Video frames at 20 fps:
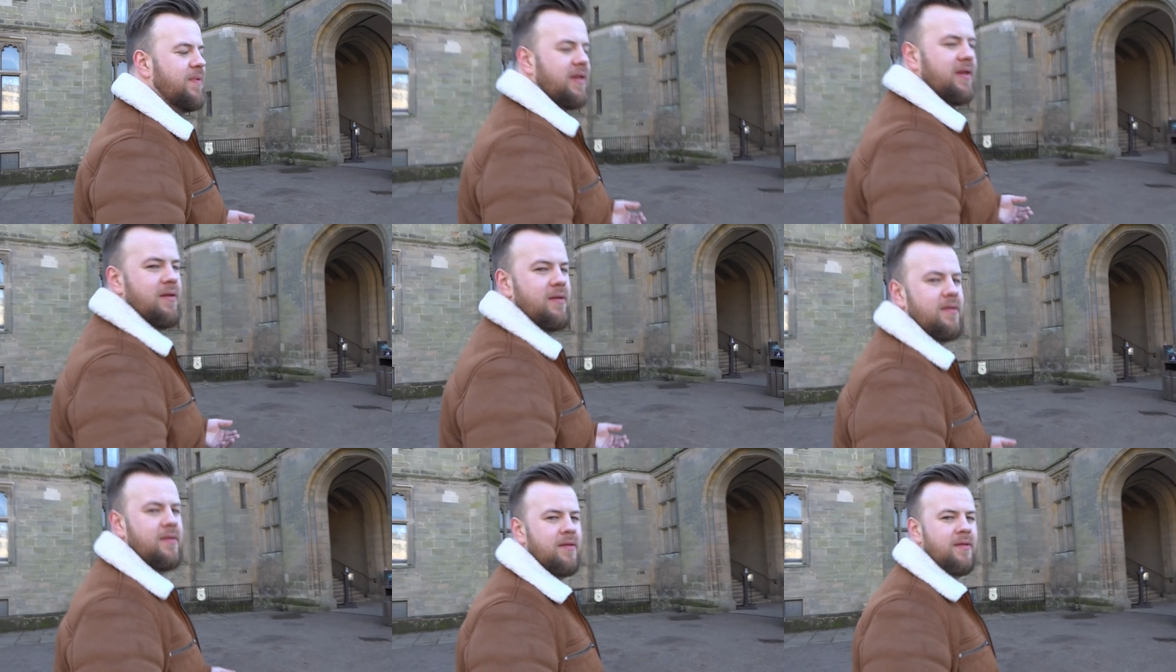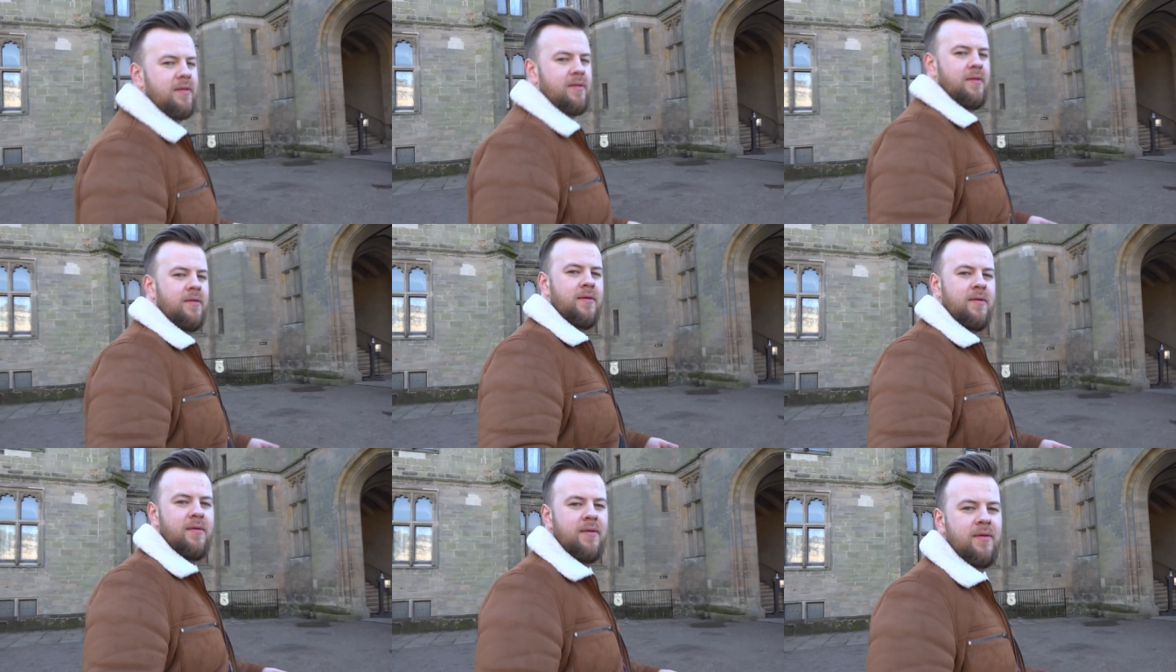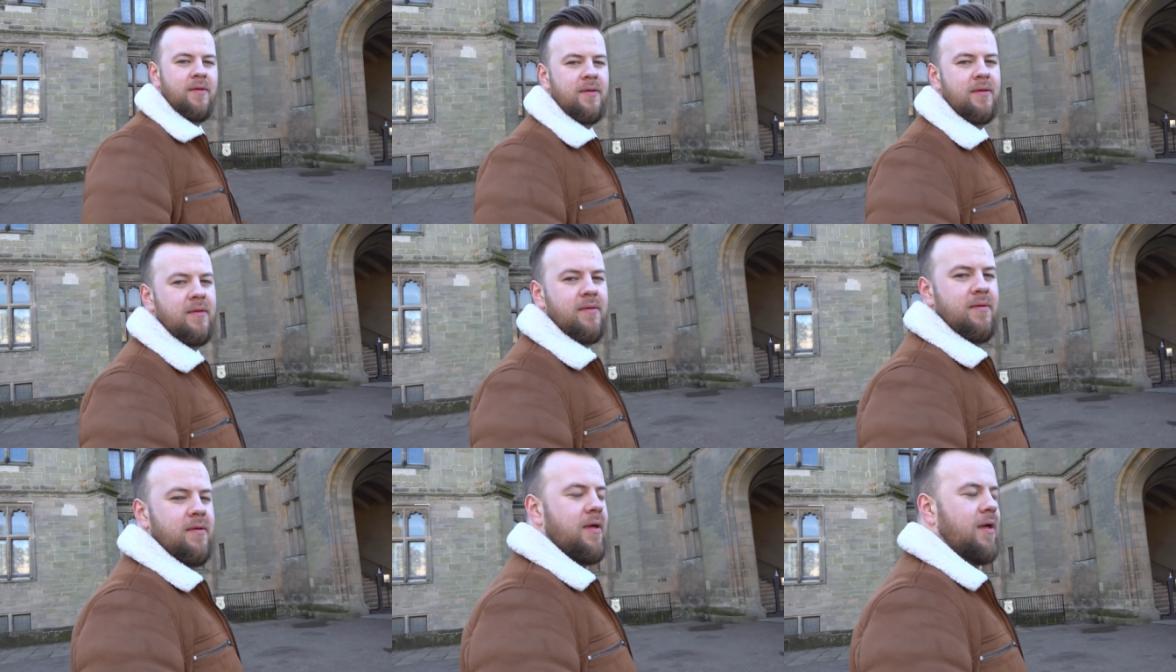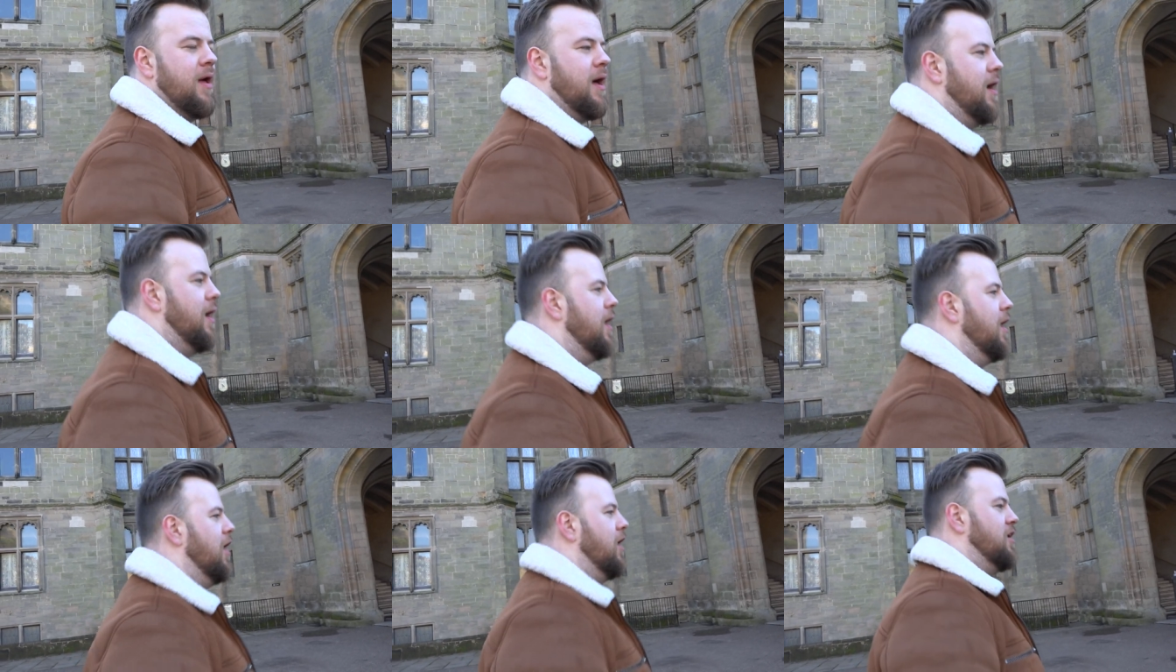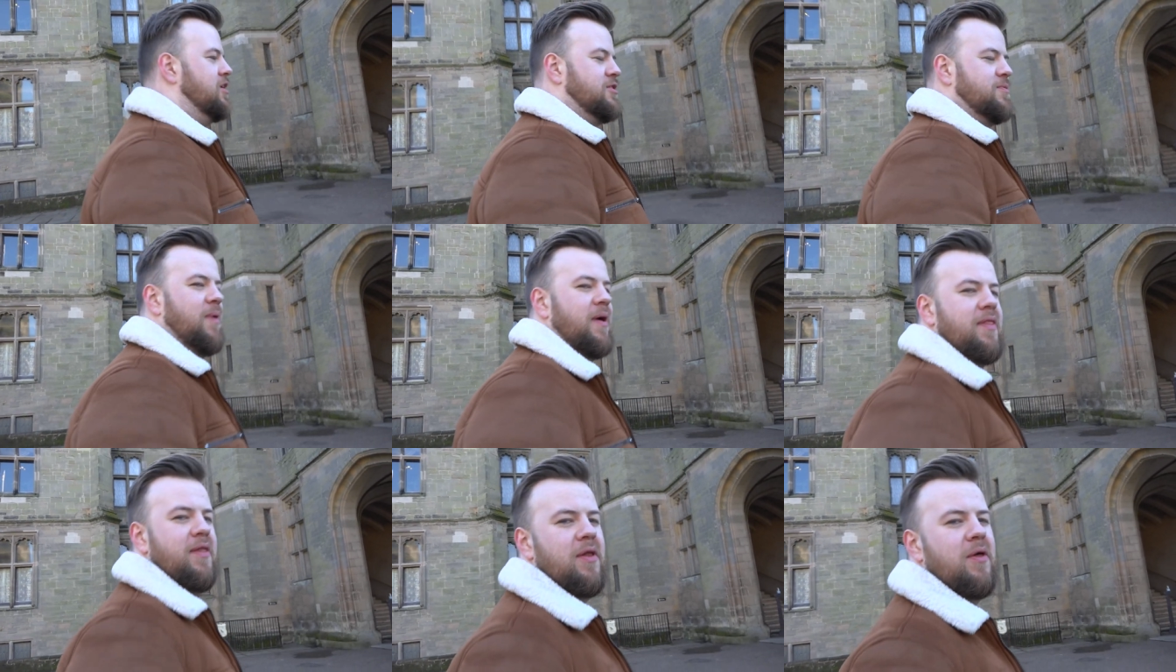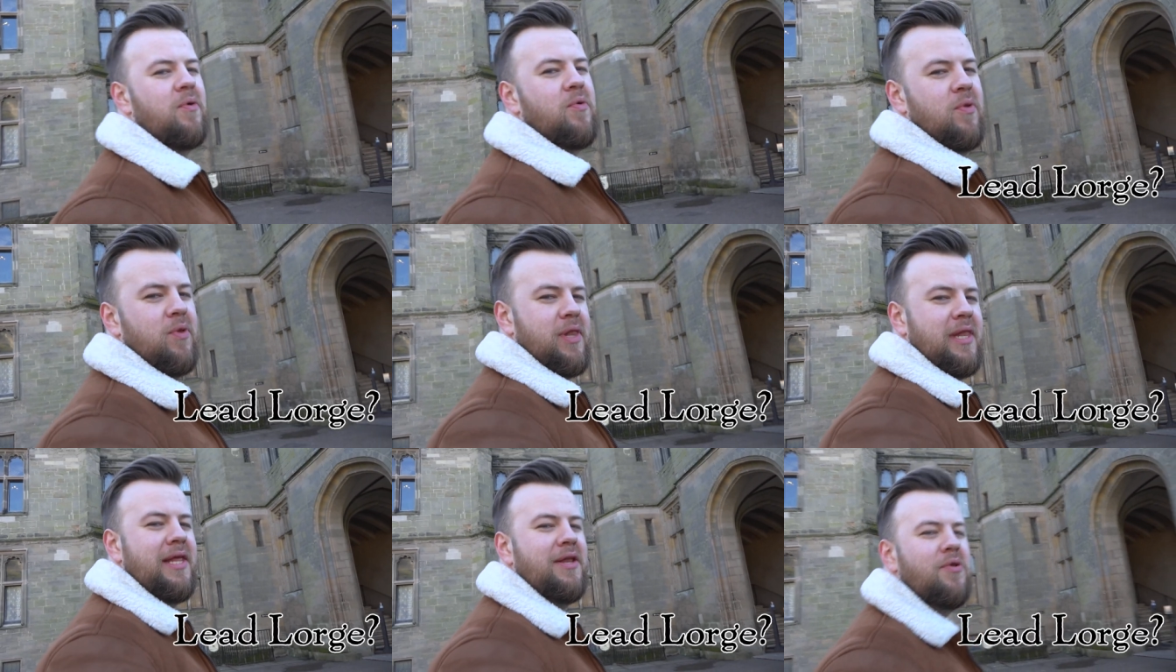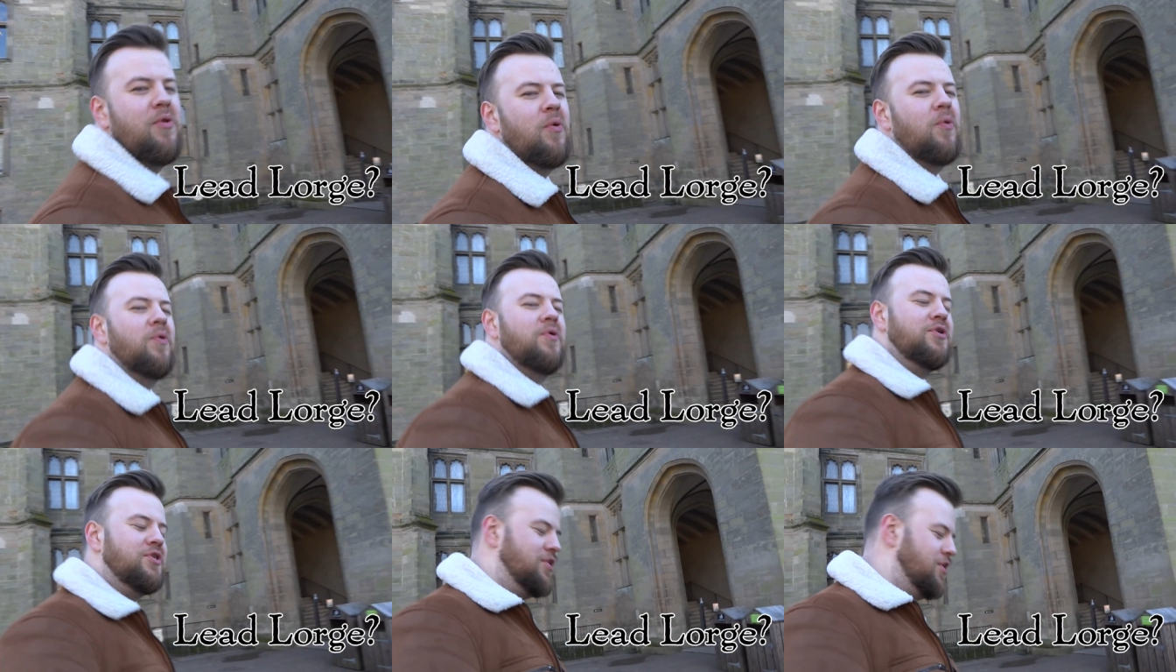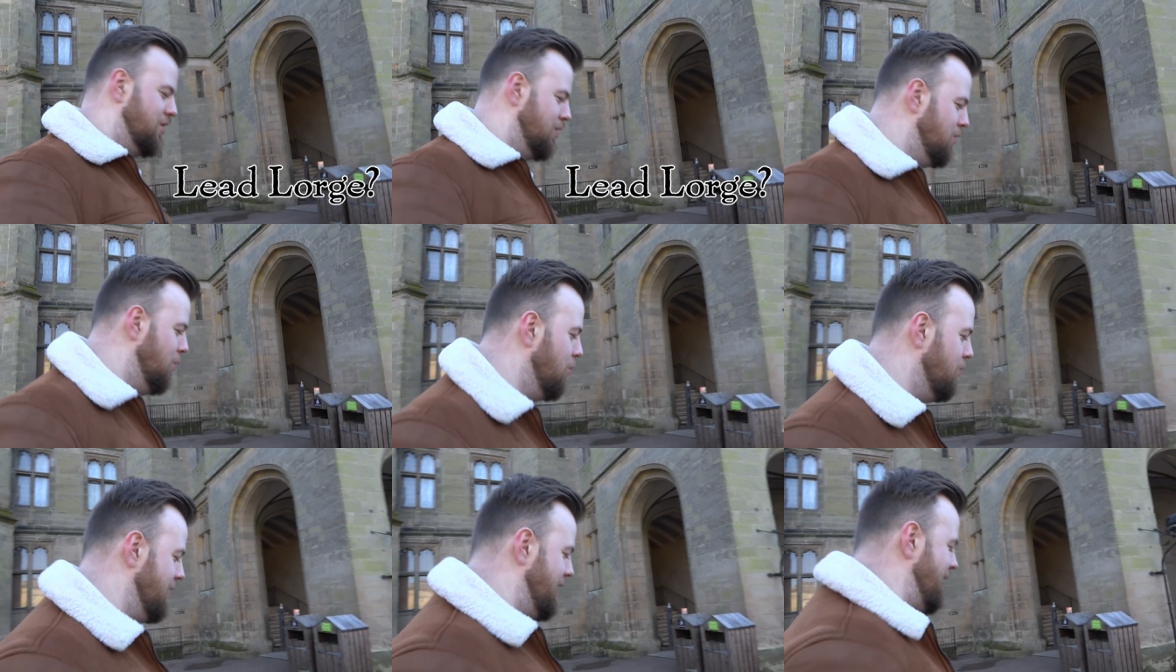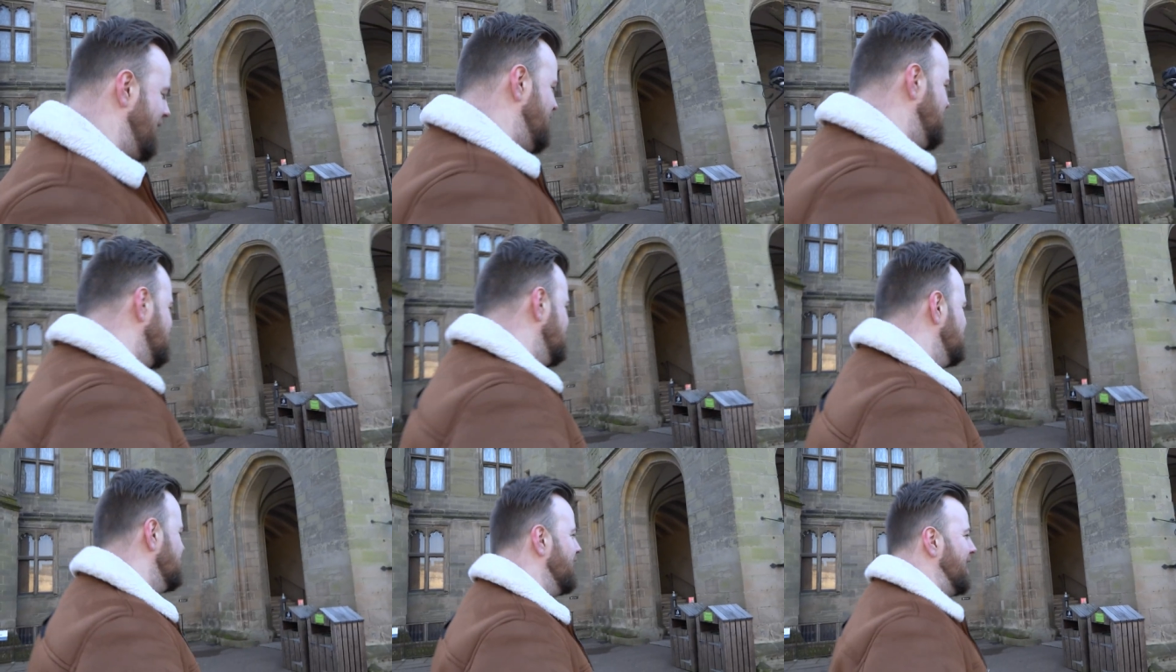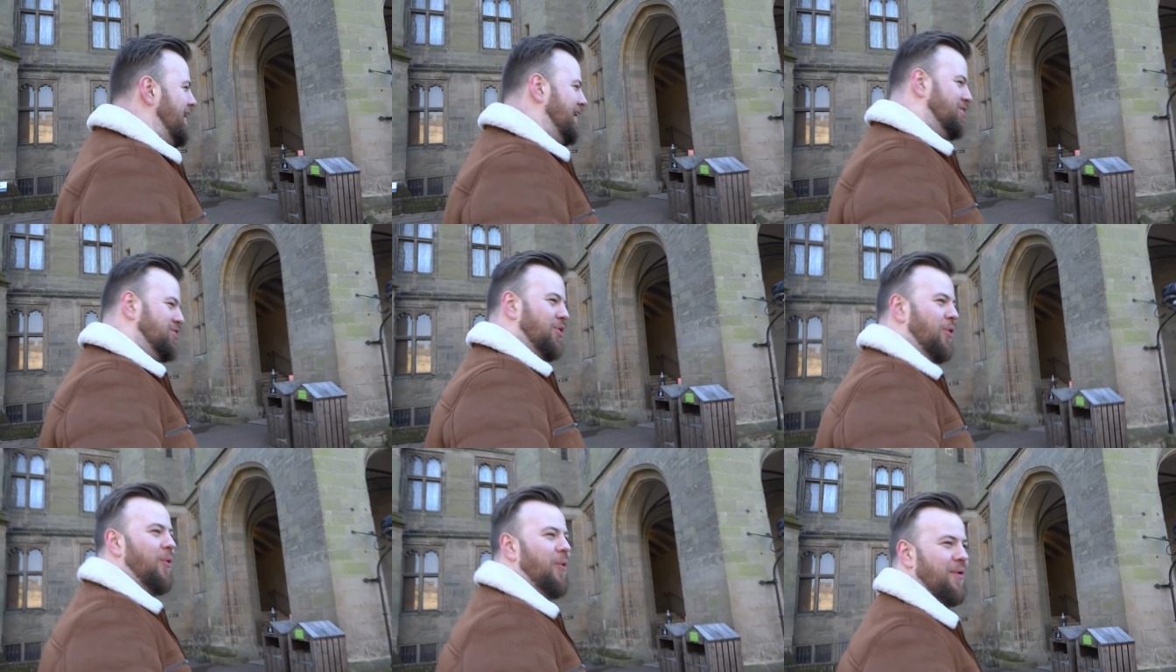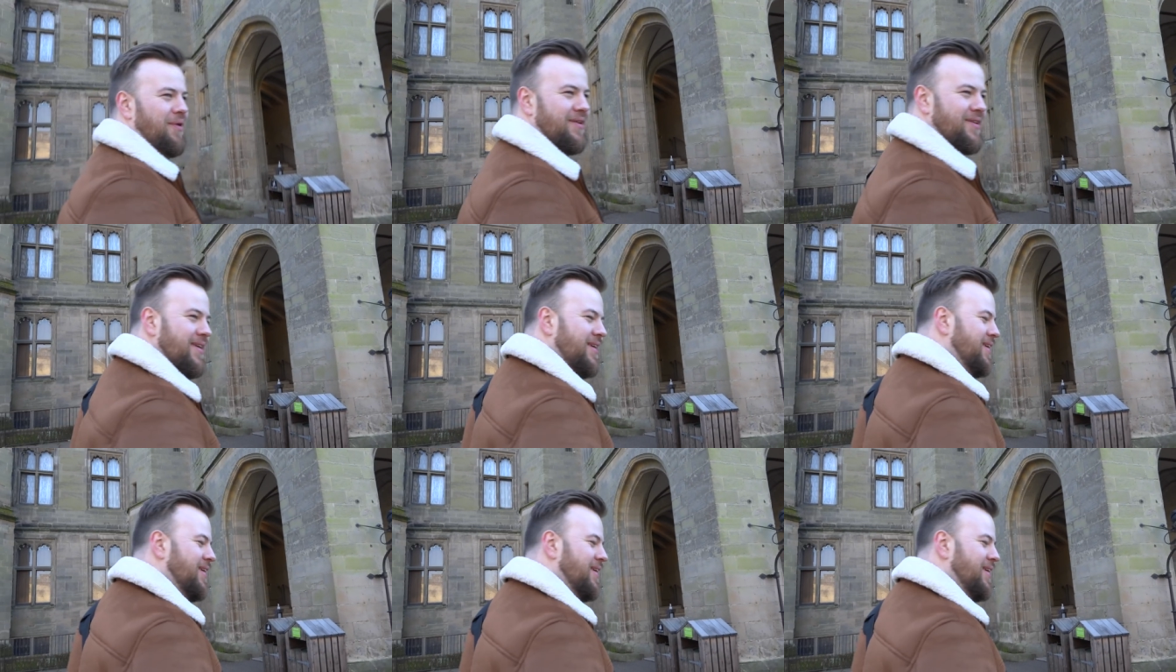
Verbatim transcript: been uh, asked by the local lead lord, lord, yes. liege, liege lord,